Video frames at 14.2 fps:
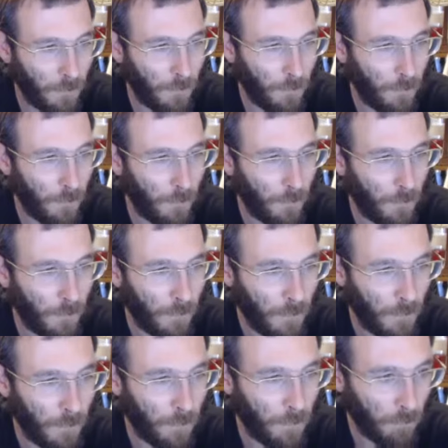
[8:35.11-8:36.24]

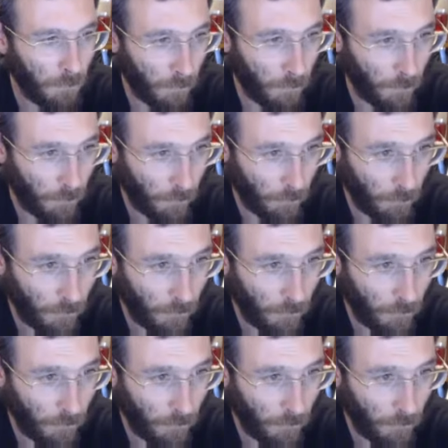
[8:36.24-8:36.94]
Nothing is said.